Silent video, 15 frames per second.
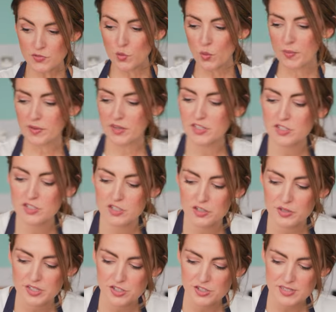of all, what I'm going to do
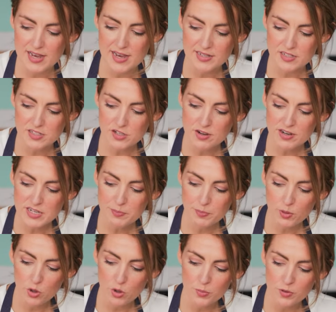is just add a tiny
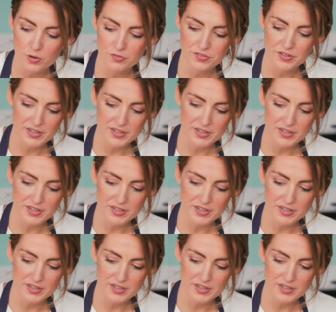blob of the